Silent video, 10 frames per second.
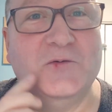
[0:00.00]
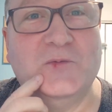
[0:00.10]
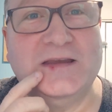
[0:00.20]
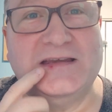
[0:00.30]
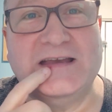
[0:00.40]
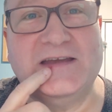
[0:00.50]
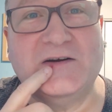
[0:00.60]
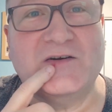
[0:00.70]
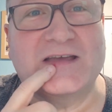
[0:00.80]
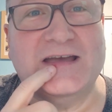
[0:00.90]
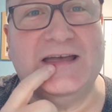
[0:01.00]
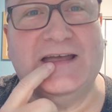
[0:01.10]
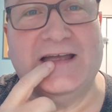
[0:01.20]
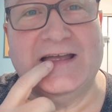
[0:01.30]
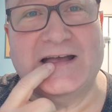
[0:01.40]
We did
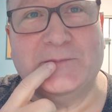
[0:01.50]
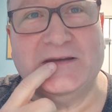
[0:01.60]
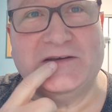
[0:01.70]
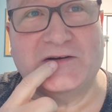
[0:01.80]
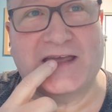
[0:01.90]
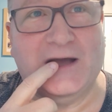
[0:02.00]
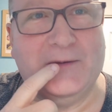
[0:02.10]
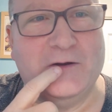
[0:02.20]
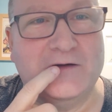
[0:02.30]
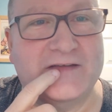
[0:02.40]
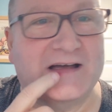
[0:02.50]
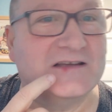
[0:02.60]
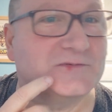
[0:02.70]
okay, and we did okay. I went over that as